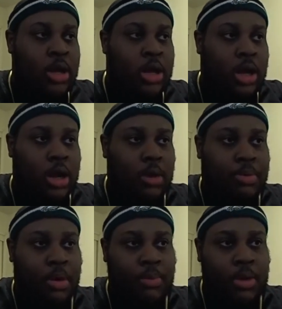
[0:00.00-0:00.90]

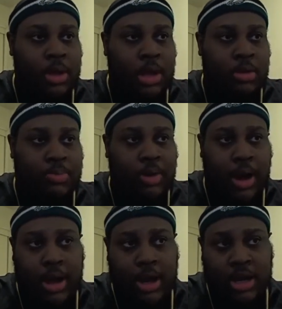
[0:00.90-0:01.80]
Purple and Yellow
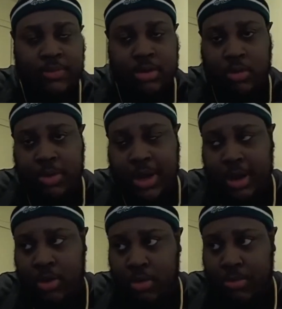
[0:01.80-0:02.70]
Pride, even though we got
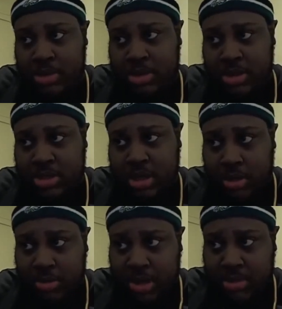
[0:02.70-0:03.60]
a whole bunch of
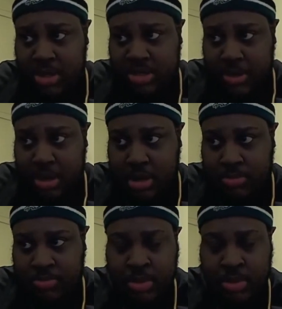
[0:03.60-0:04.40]
disagreements, man.